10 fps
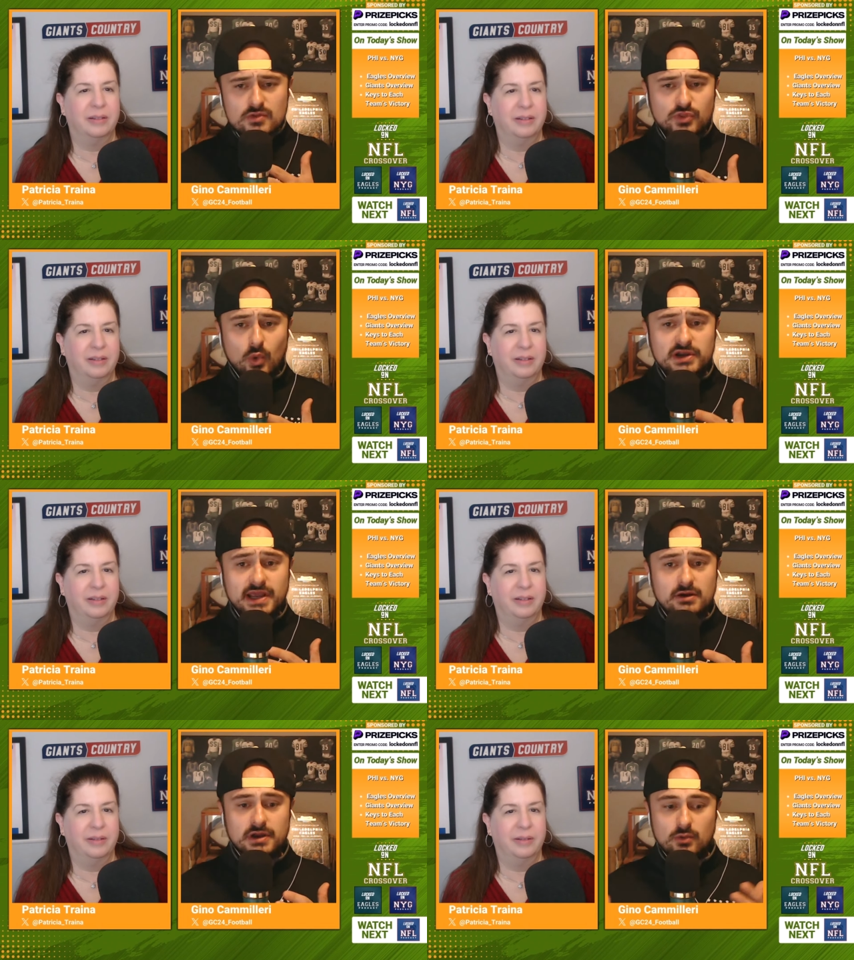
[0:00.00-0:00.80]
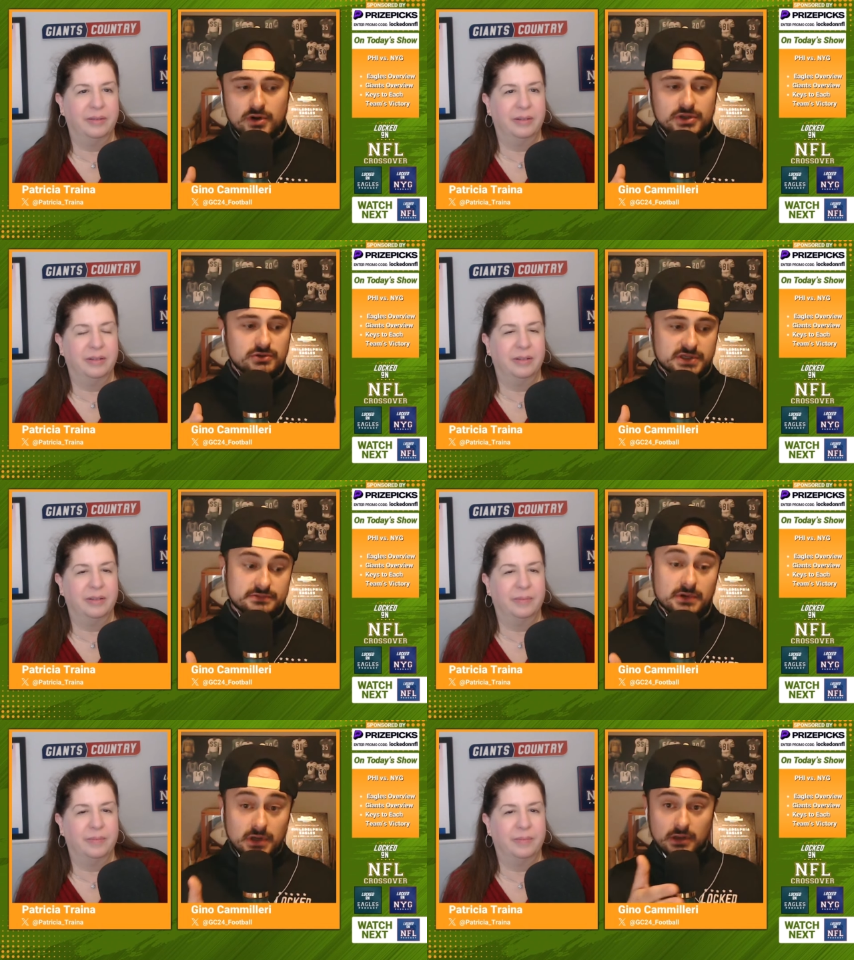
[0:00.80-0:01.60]
Speaker 1: The one area where you
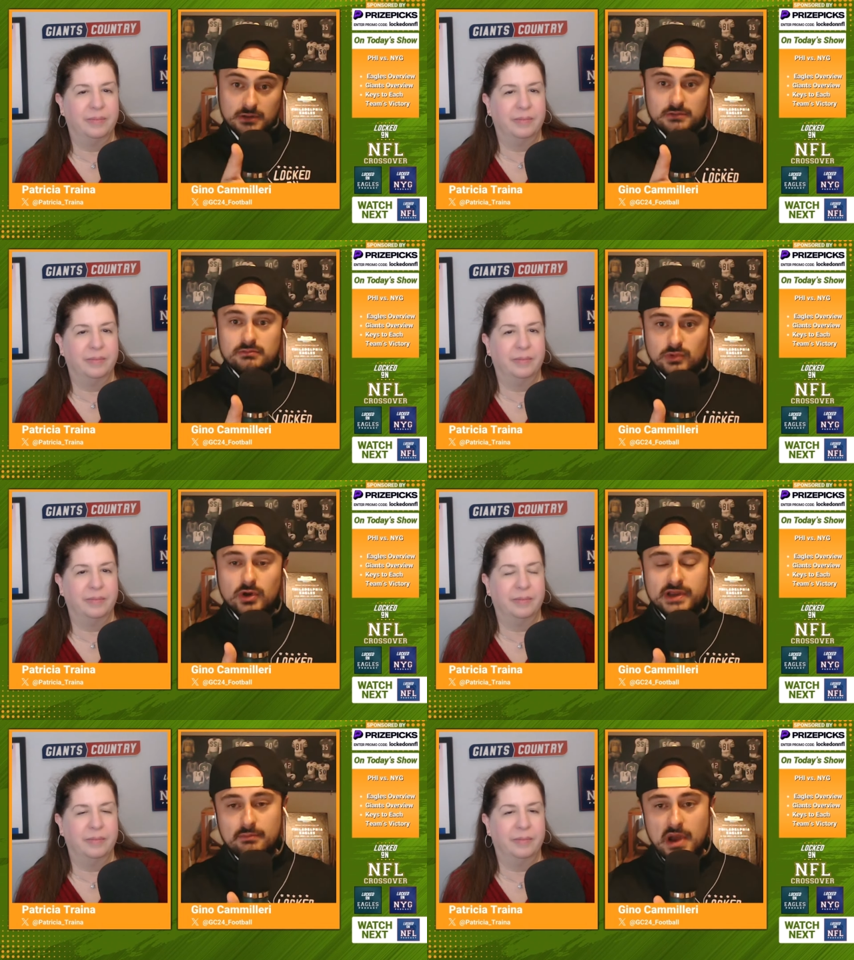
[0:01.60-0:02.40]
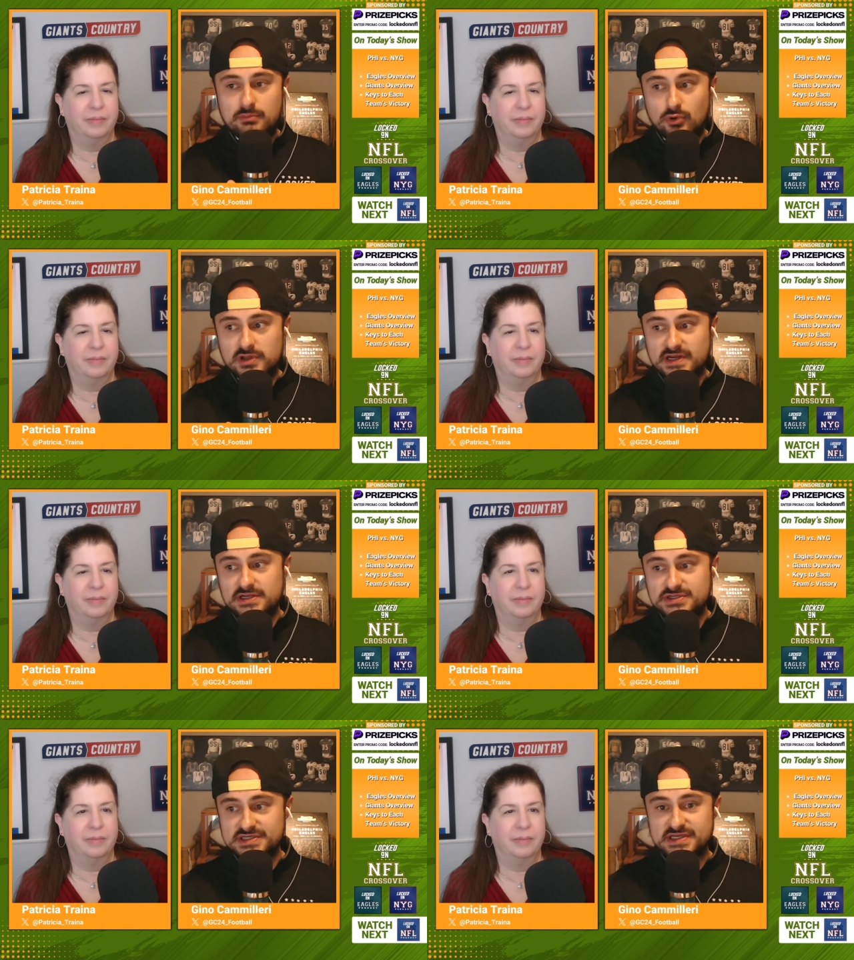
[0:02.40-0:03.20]
can look at my point that
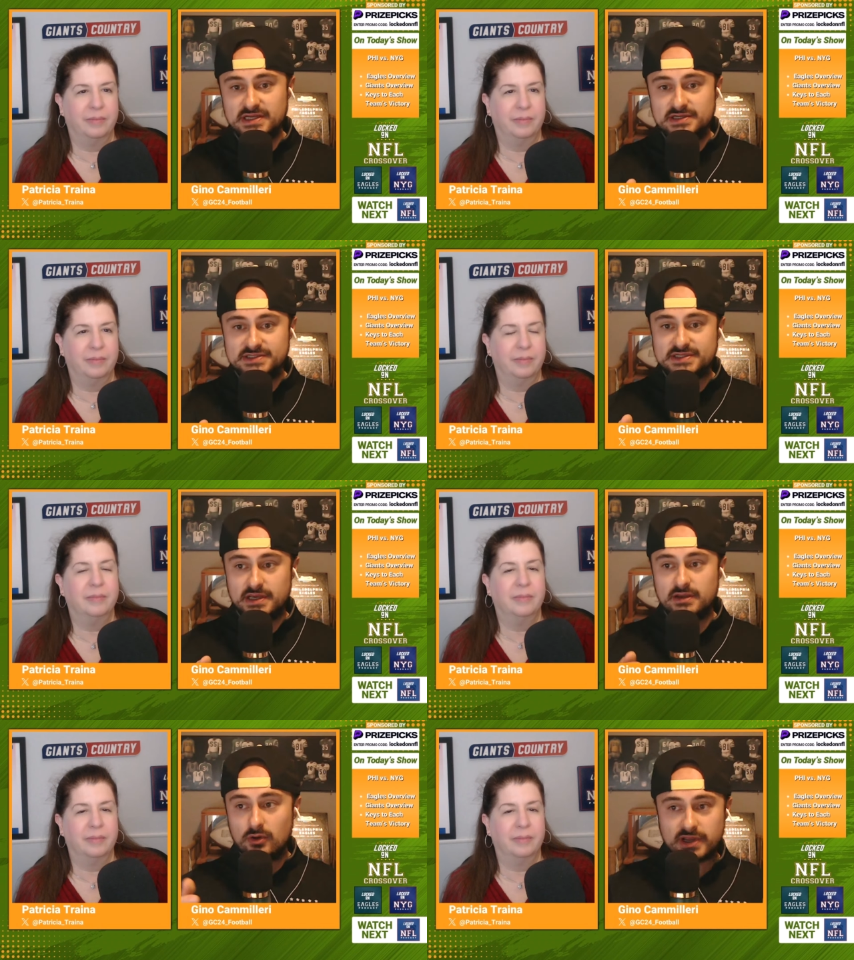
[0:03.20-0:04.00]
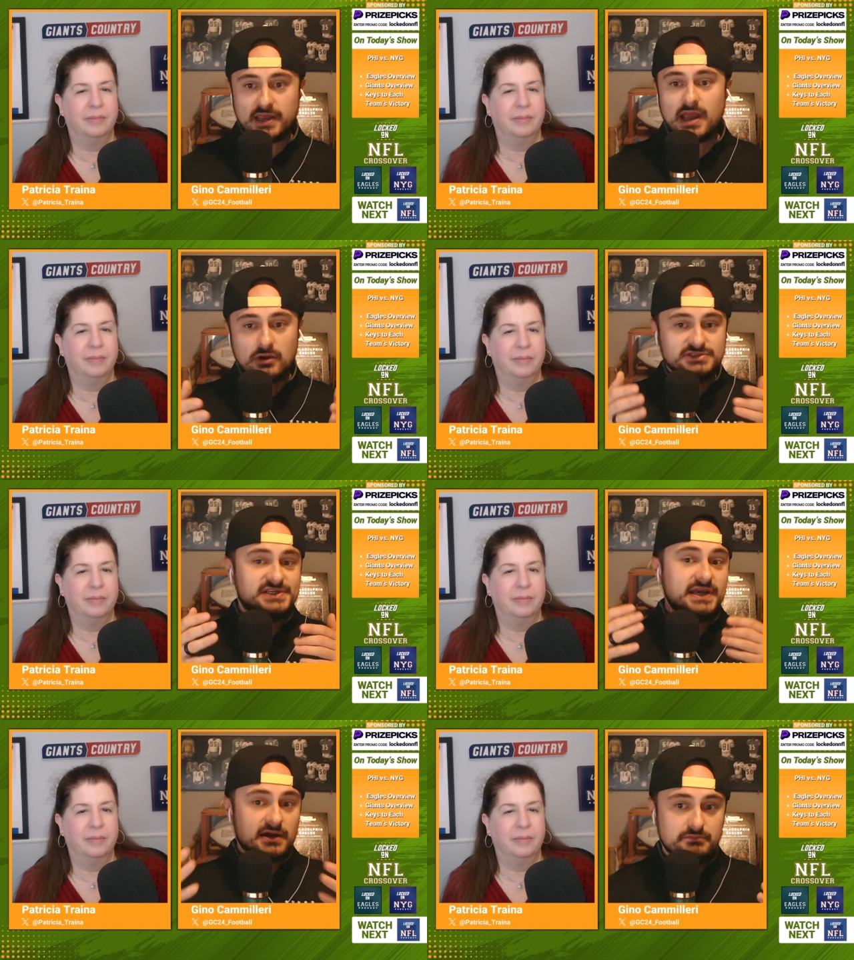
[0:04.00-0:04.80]
I just said and say, okay, how has
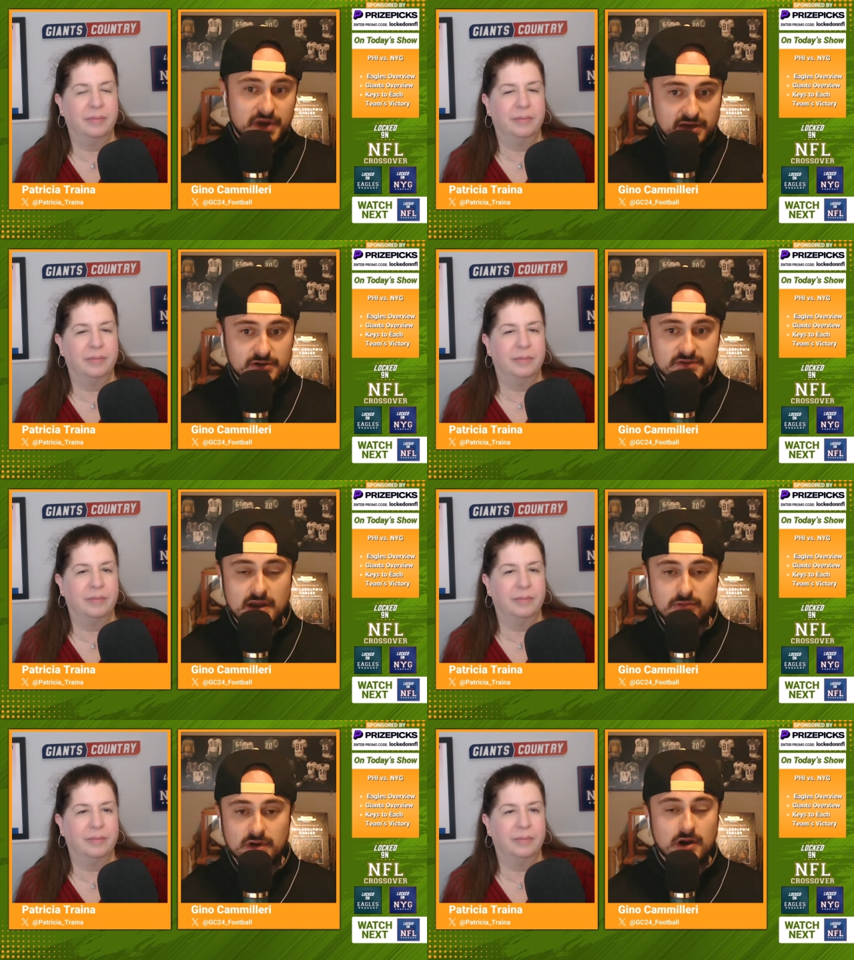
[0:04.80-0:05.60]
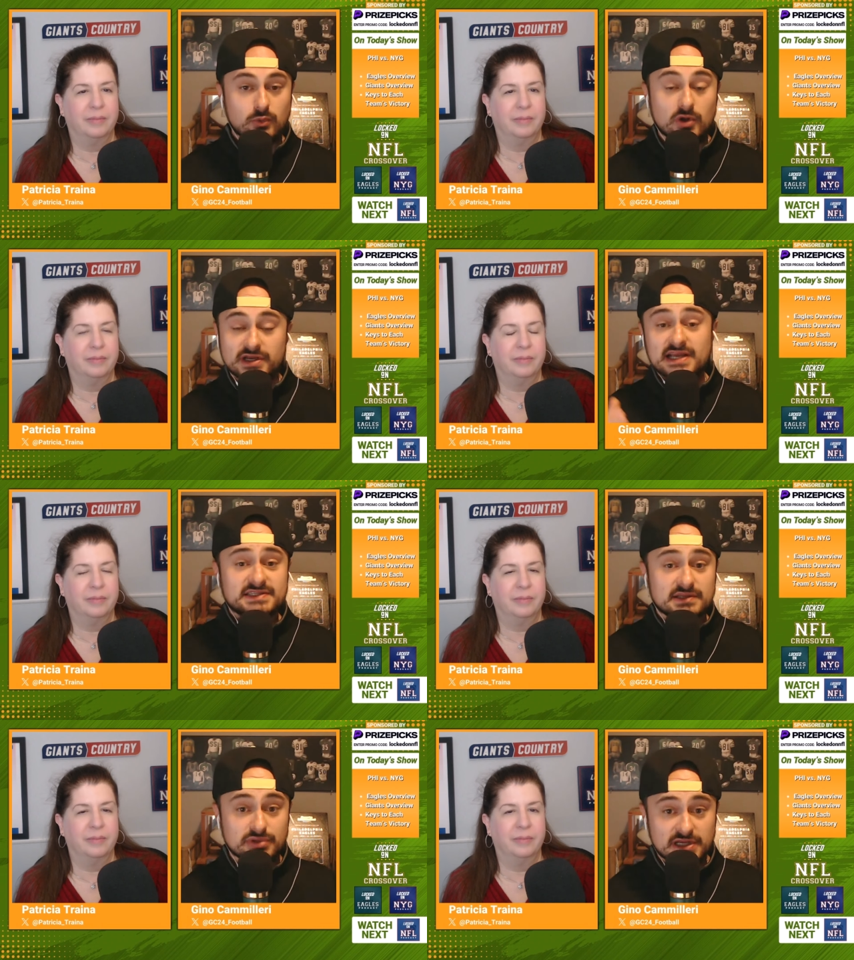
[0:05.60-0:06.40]
he gotten better in that regard? Well,
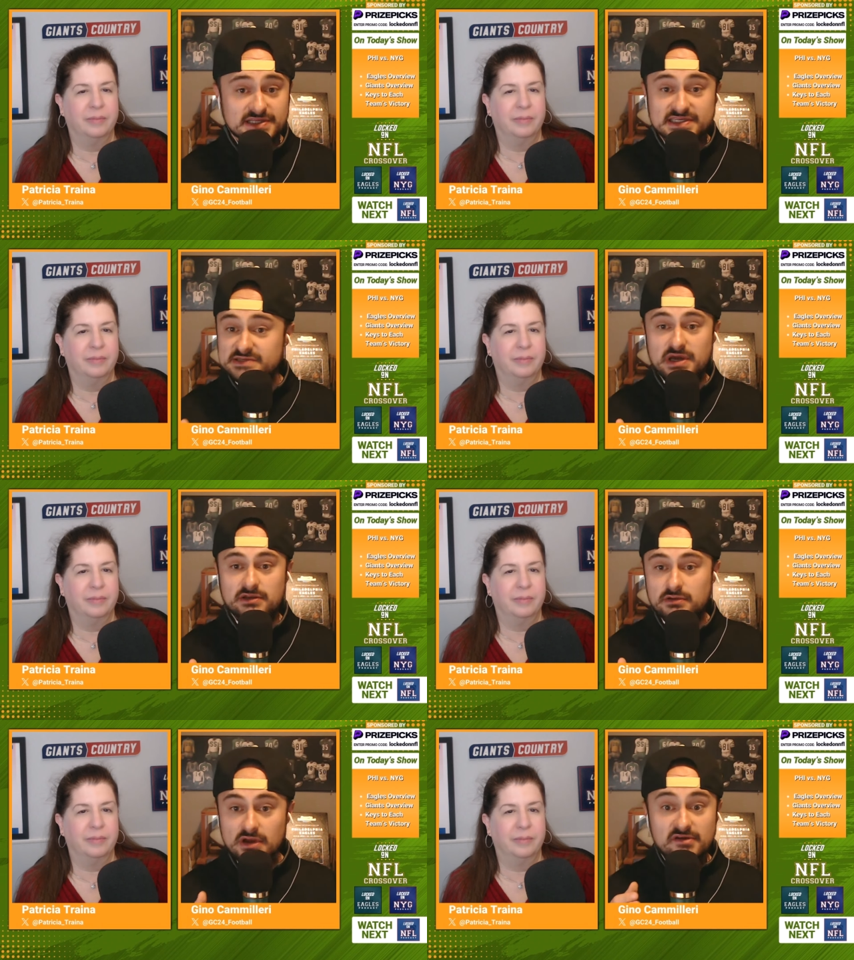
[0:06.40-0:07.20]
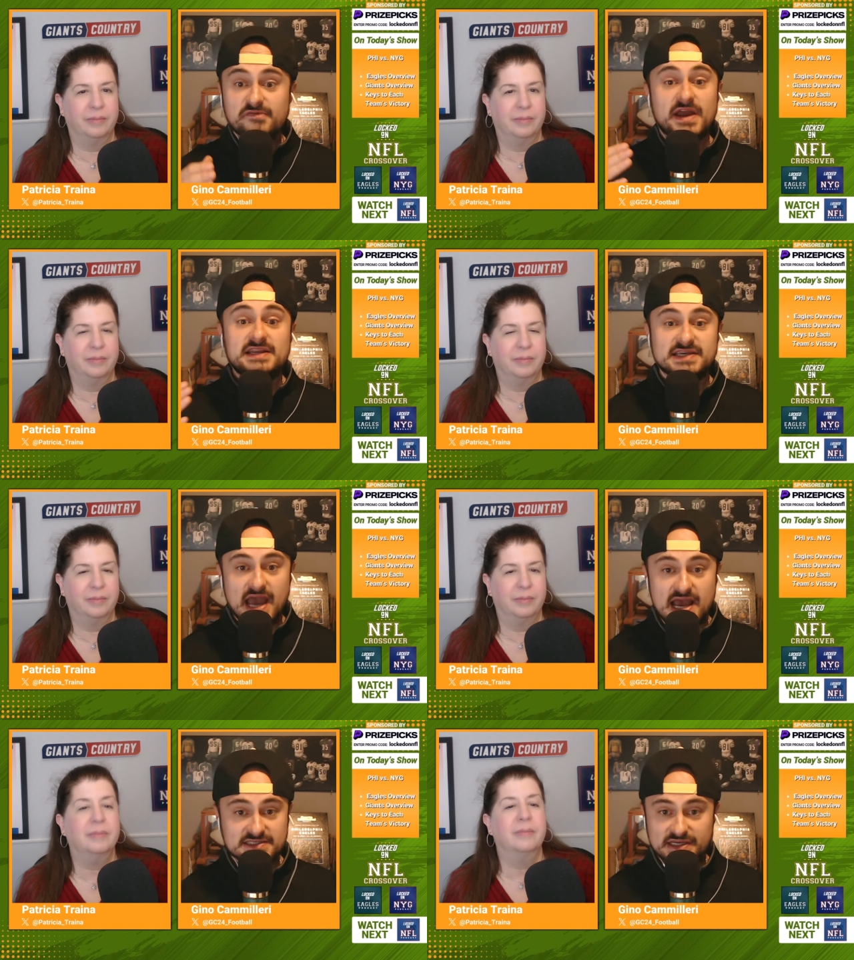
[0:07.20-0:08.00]
against the Blitz, he's been
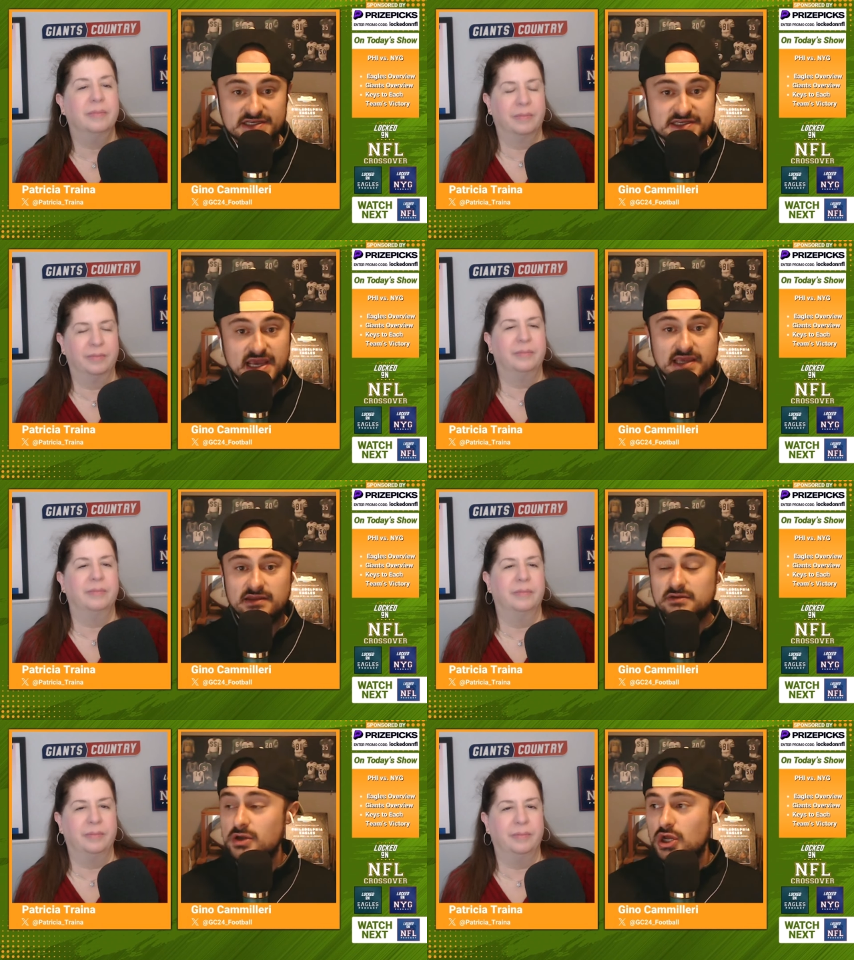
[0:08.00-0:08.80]
fantastic. He's taken